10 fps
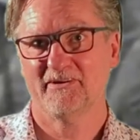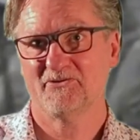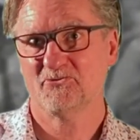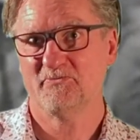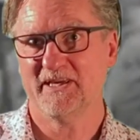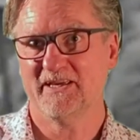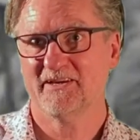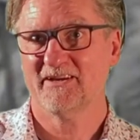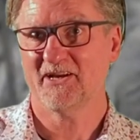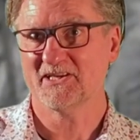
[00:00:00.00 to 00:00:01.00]
should be
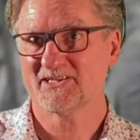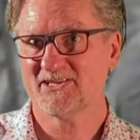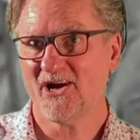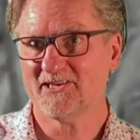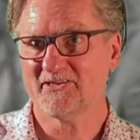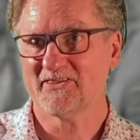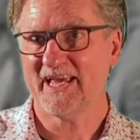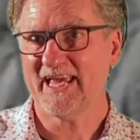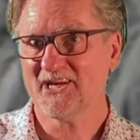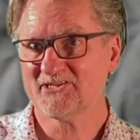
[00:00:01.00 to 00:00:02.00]
kind of silent,
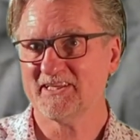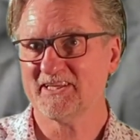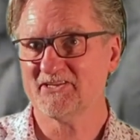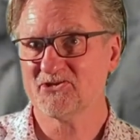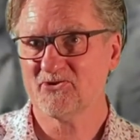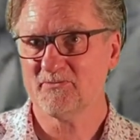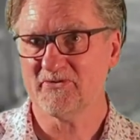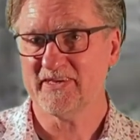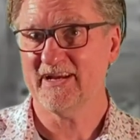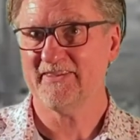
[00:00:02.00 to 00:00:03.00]
they actually
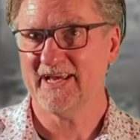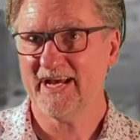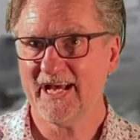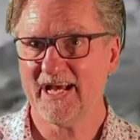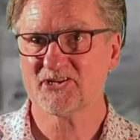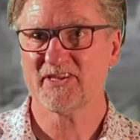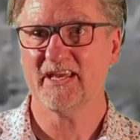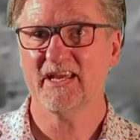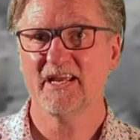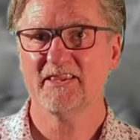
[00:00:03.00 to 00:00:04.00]
contribute. They're harsh.
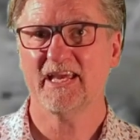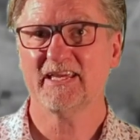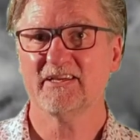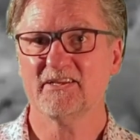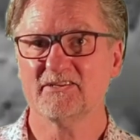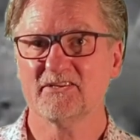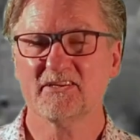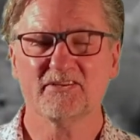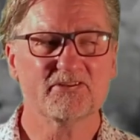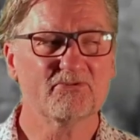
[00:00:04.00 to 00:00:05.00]
They can
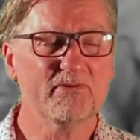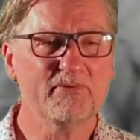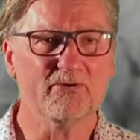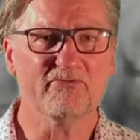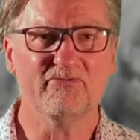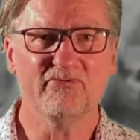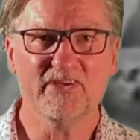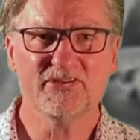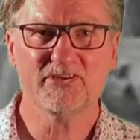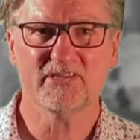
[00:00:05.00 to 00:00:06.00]
contribute
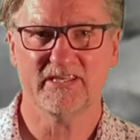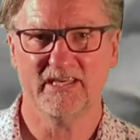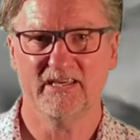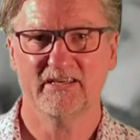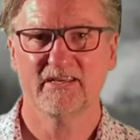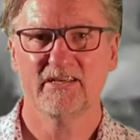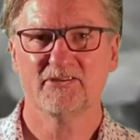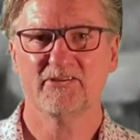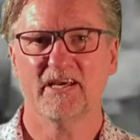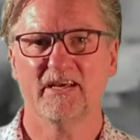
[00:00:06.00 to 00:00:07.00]
visually
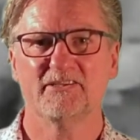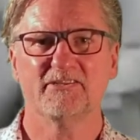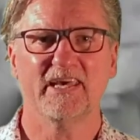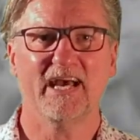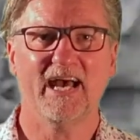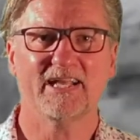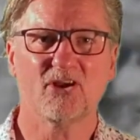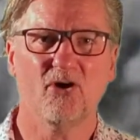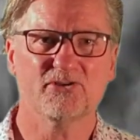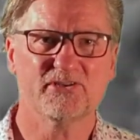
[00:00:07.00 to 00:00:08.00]
to the hard
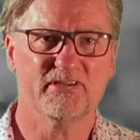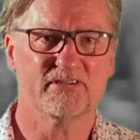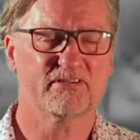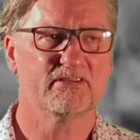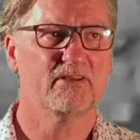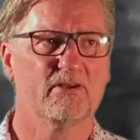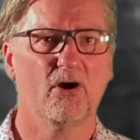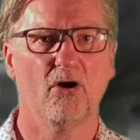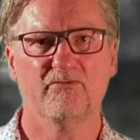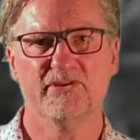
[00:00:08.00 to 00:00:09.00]
consonants
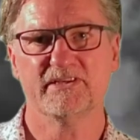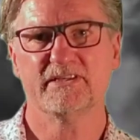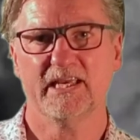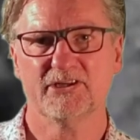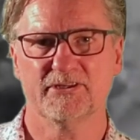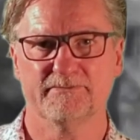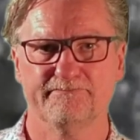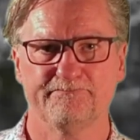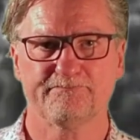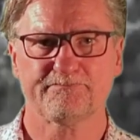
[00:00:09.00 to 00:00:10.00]
of this section.
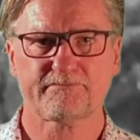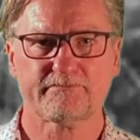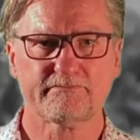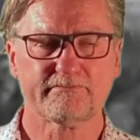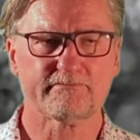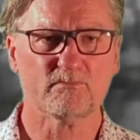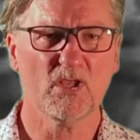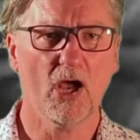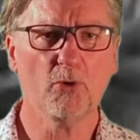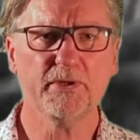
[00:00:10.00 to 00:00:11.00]

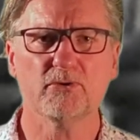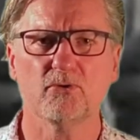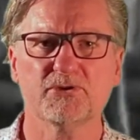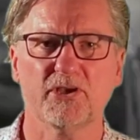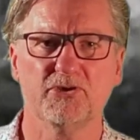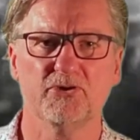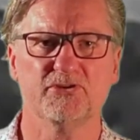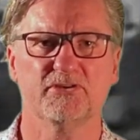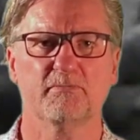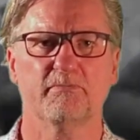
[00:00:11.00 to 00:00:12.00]
Owen also
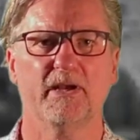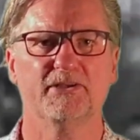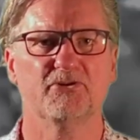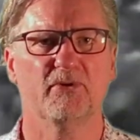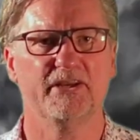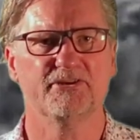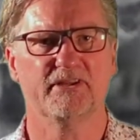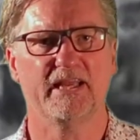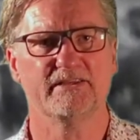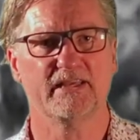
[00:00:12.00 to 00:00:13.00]
uses punctuation
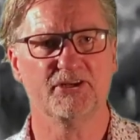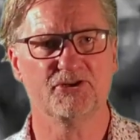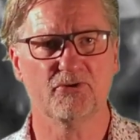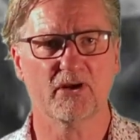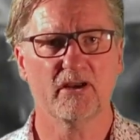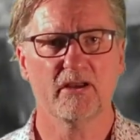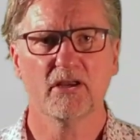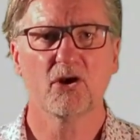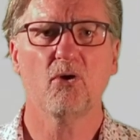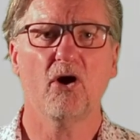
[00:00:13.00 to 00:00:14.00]
and caesura
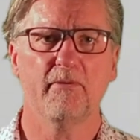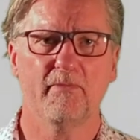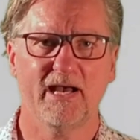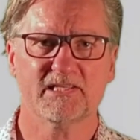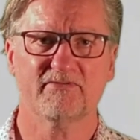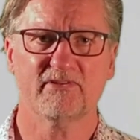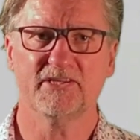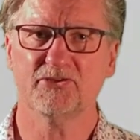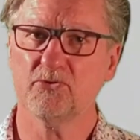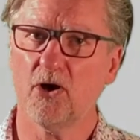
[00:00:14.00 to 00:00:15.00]
quite masterfully
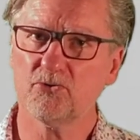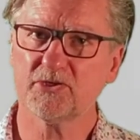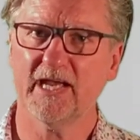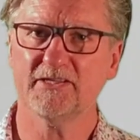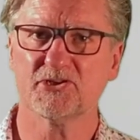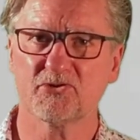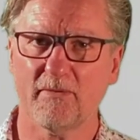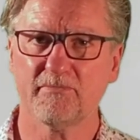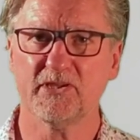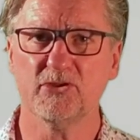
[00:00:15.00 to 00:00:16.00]
to alter and
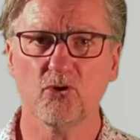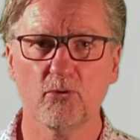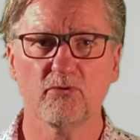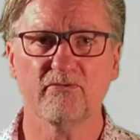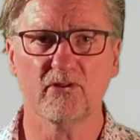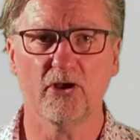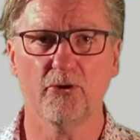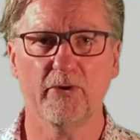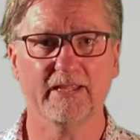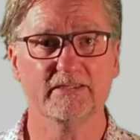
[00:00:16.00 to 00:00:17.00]
disrupt the normal
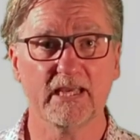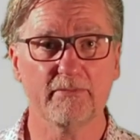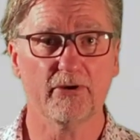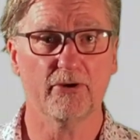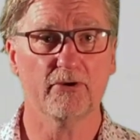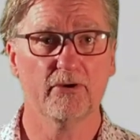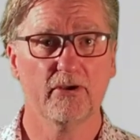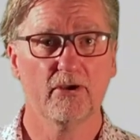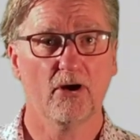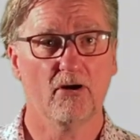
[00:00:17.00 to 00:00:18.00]
flow and tempo
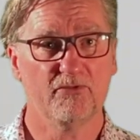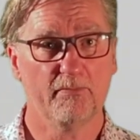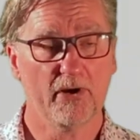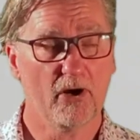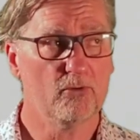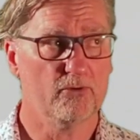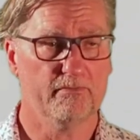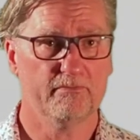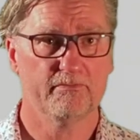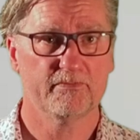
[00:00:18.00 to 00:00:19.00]
of the poem.
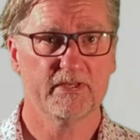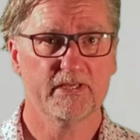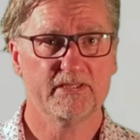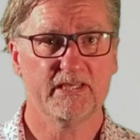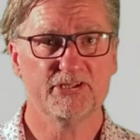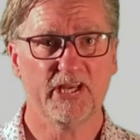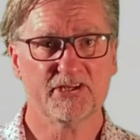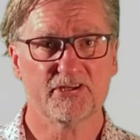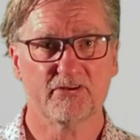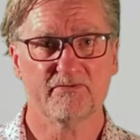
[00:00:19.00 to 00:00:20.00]
The
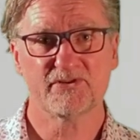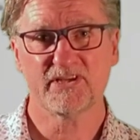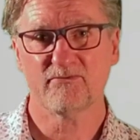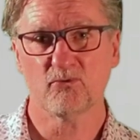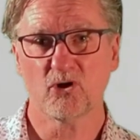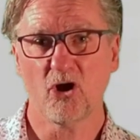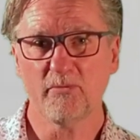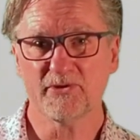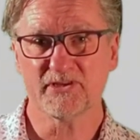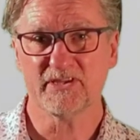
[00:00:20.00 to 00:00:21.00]
injection of several
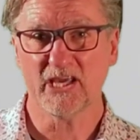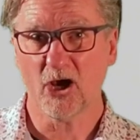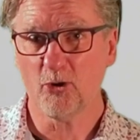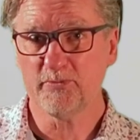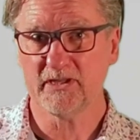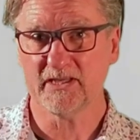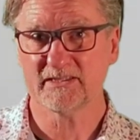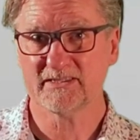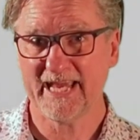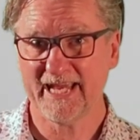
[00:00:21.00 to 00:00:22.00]
commas in the opening
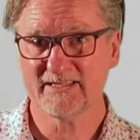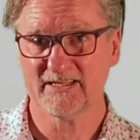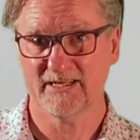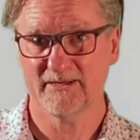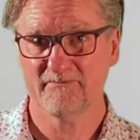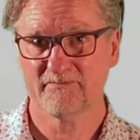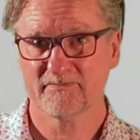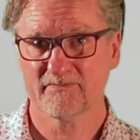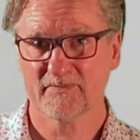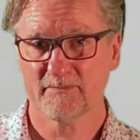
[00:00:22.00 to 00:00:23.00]
stanza,
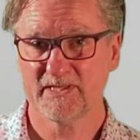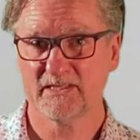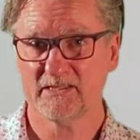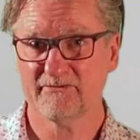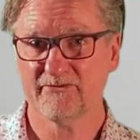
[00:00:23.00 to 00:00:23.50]
particularly the